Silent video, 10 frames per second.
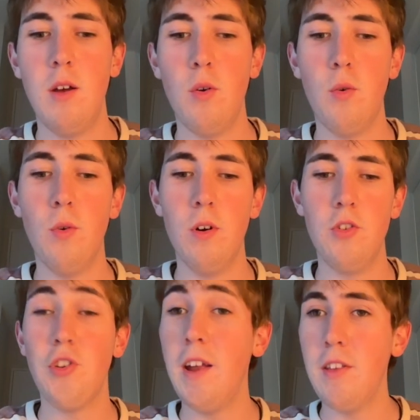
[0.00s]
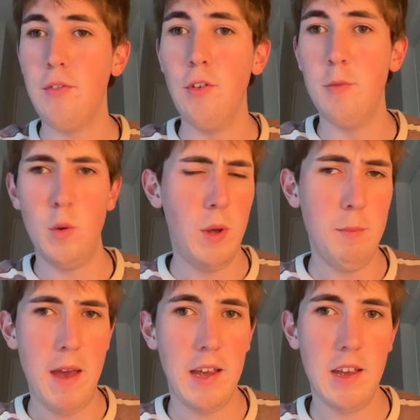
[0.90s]
or transfers between
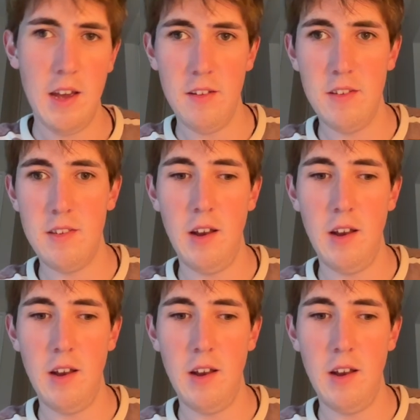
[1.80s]
bank accounts that